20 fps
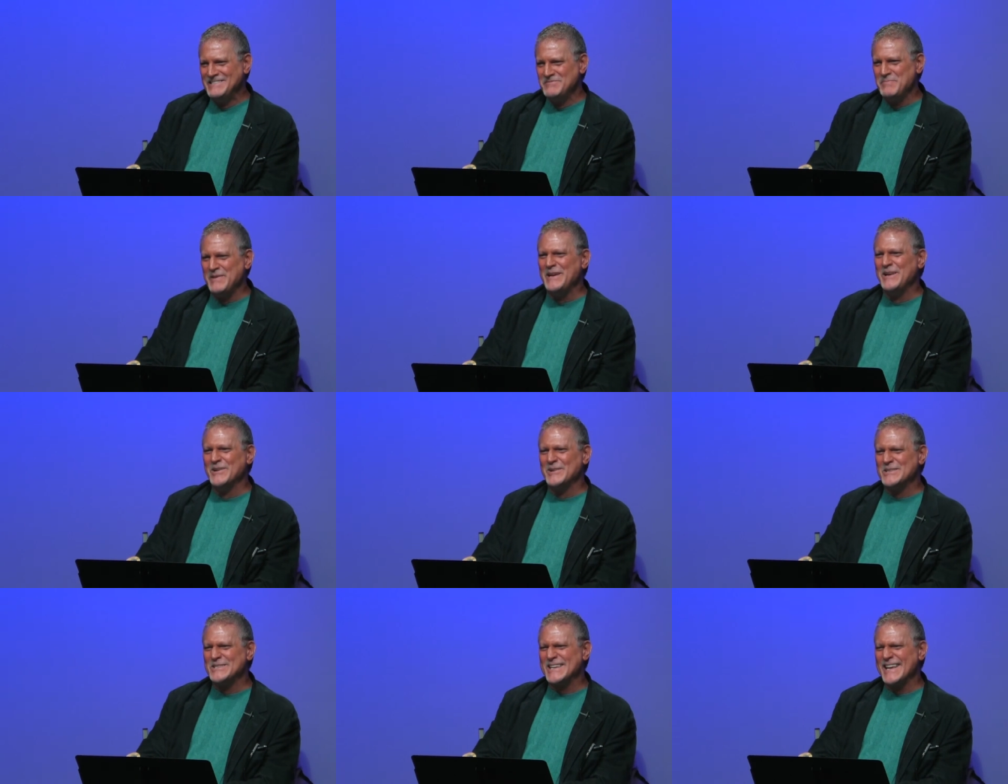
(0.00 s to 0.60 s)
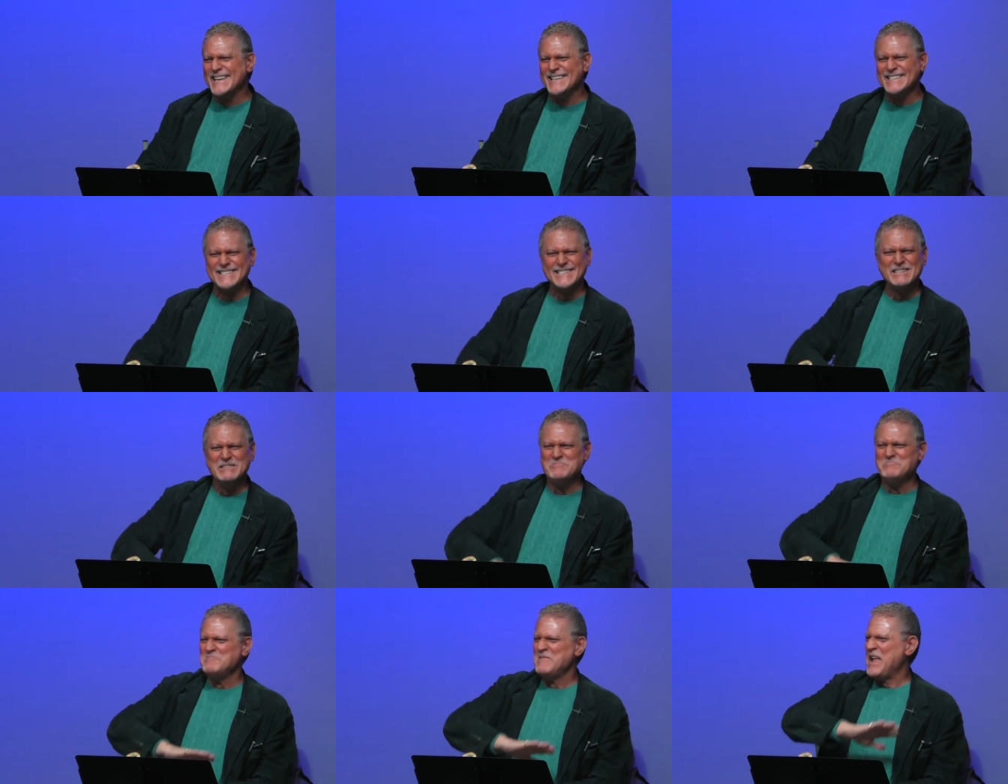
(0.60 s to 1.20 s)
Peter
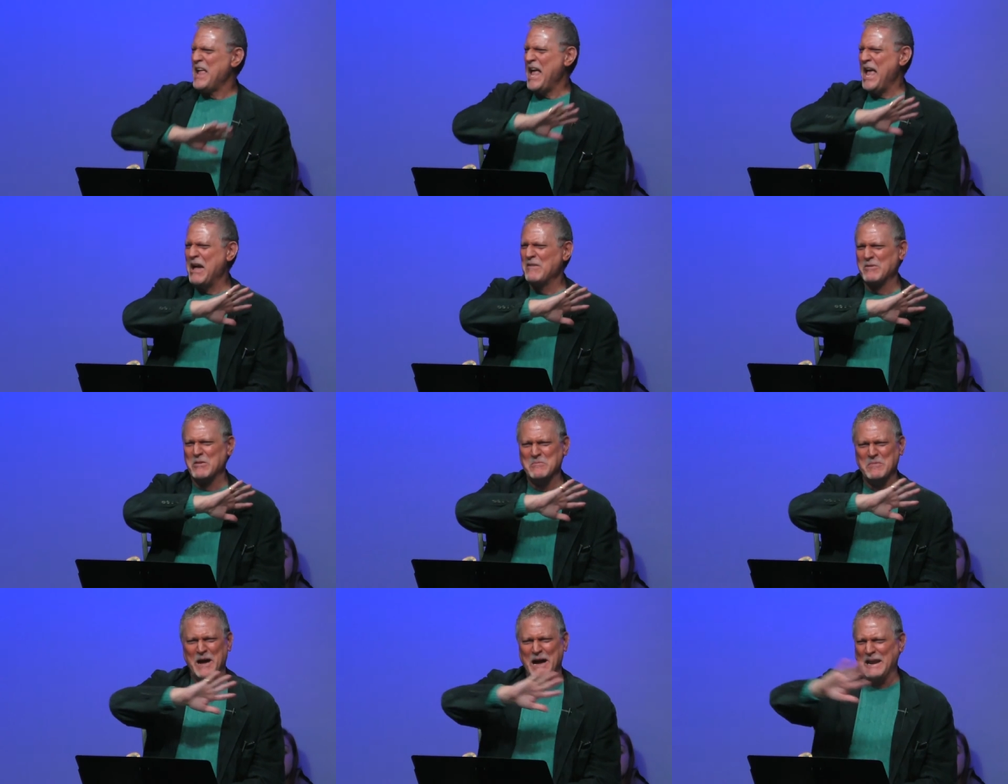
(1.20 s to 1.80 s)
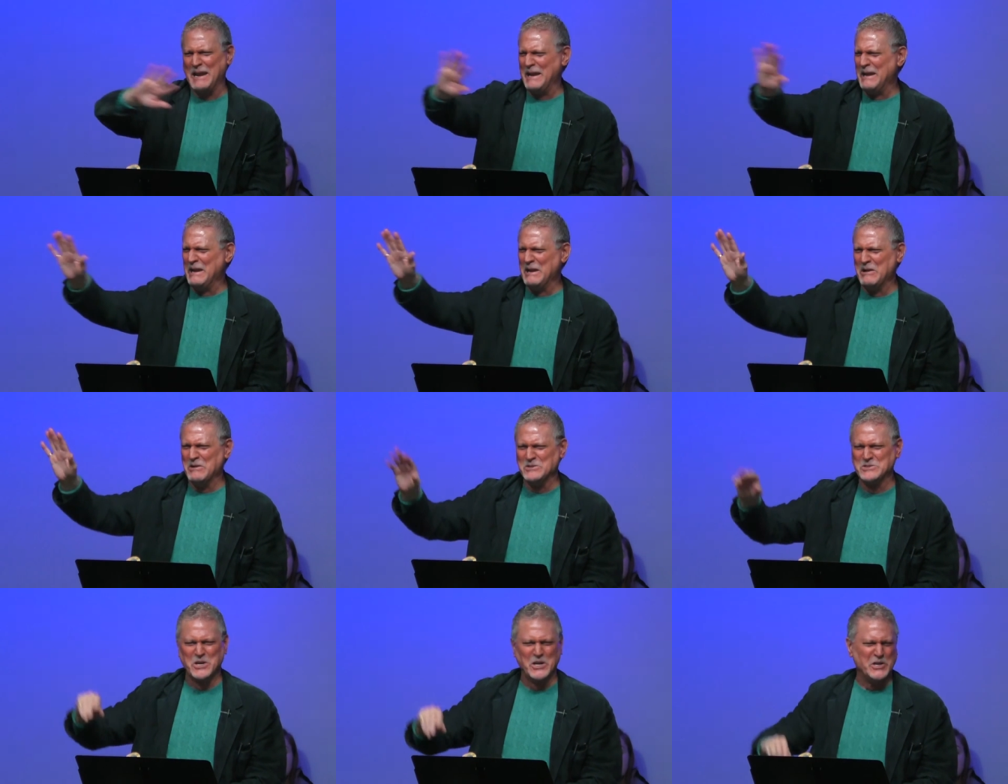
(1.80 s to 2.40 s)
says, Everybody
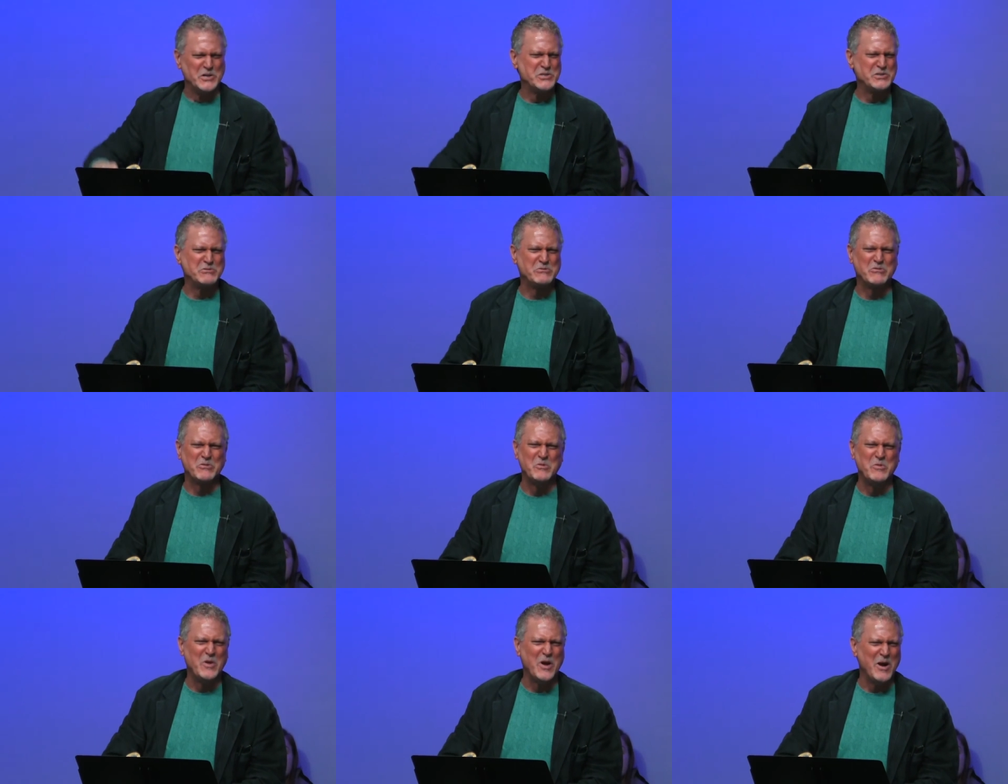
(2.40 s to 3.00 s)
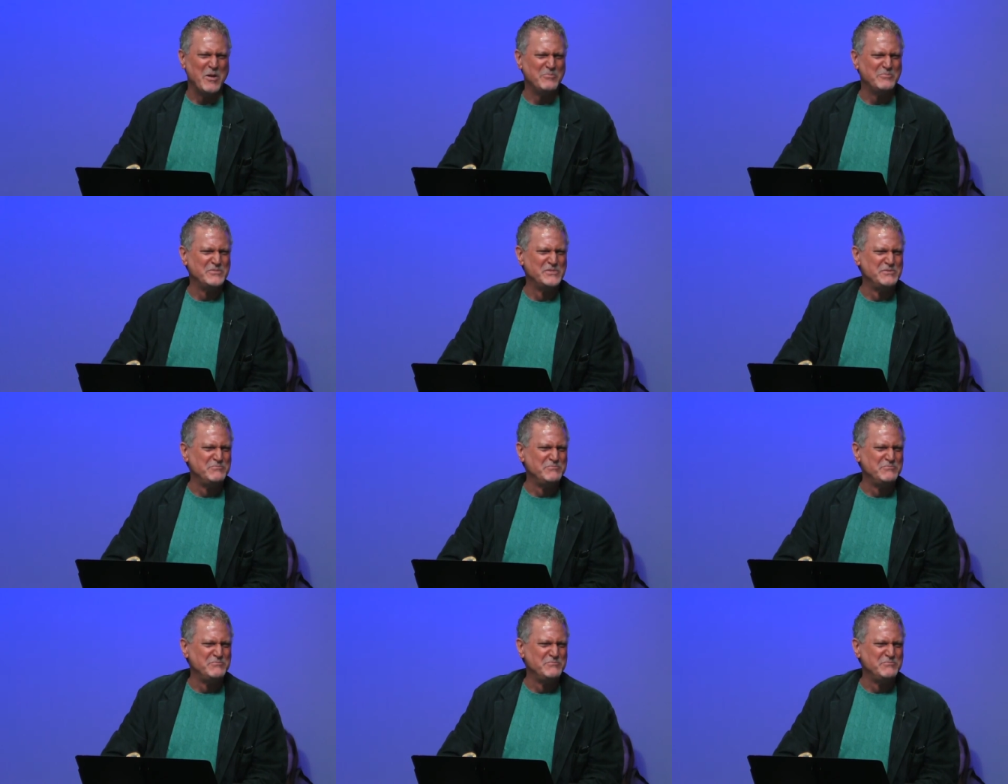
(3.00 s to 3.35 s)
here is going to screw up,